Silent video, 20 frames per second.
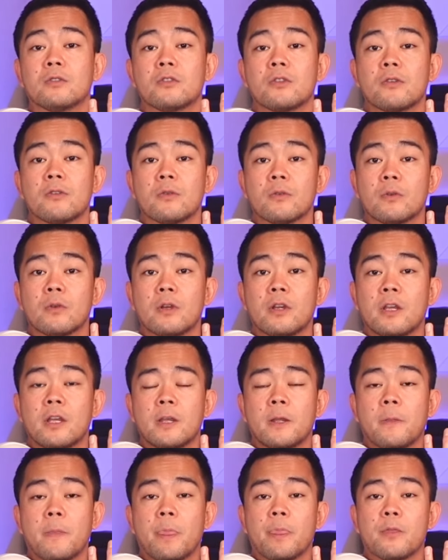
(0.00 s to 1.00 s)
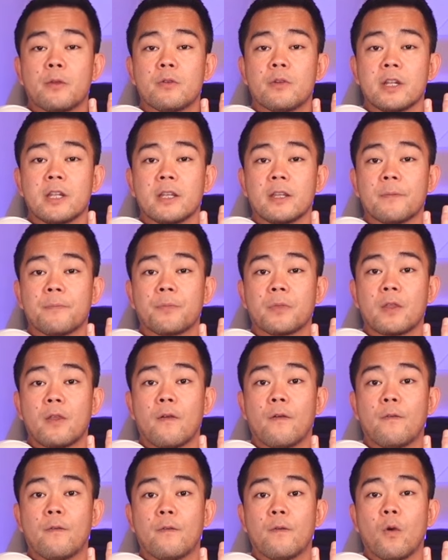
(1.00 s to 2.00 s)
2, 3,
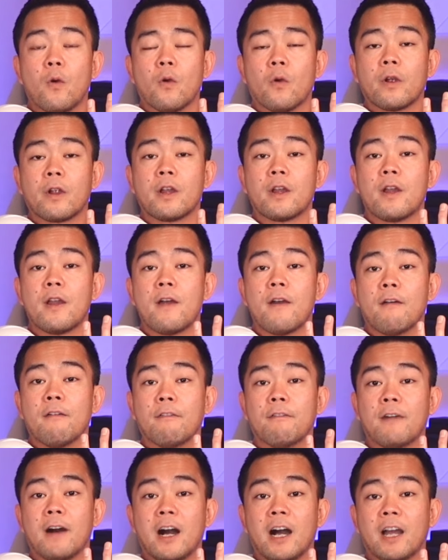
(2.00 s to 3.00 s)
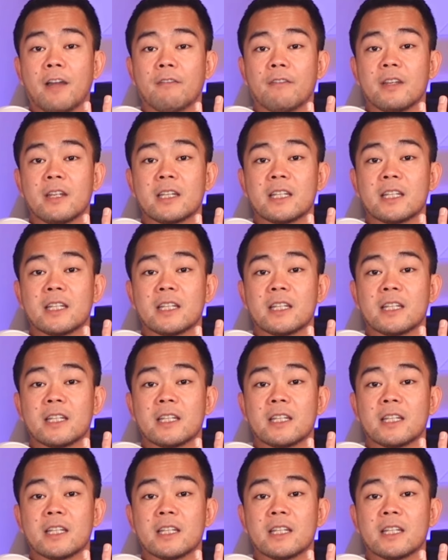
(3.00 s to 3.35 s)
4, 5,